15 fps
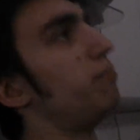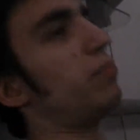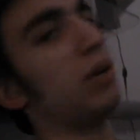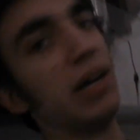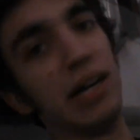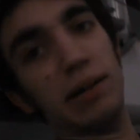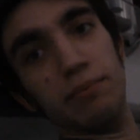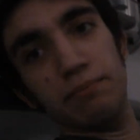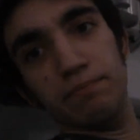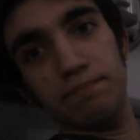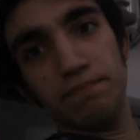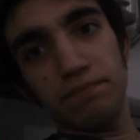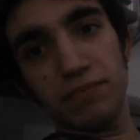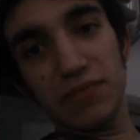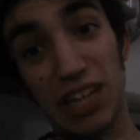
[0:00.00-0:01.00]
But
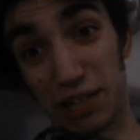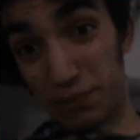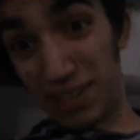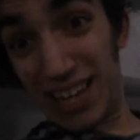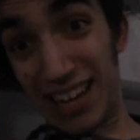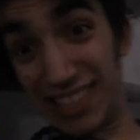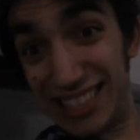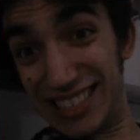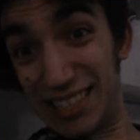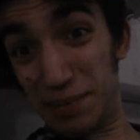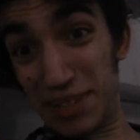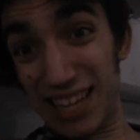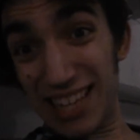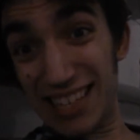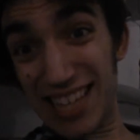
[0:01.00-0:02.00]
that's my leg. Did you see
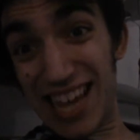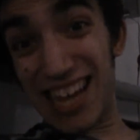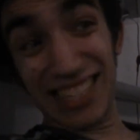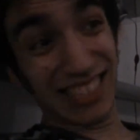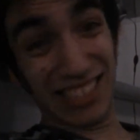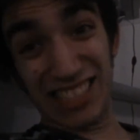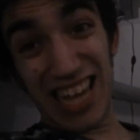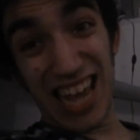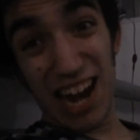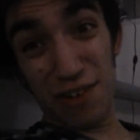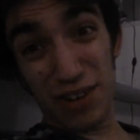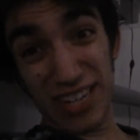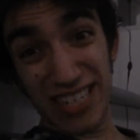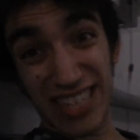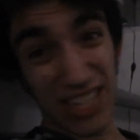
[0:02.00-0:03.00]
my leg there? It's
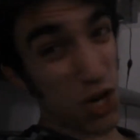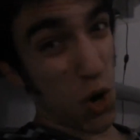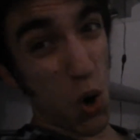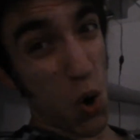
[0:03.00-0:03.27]
hairy, isn't it?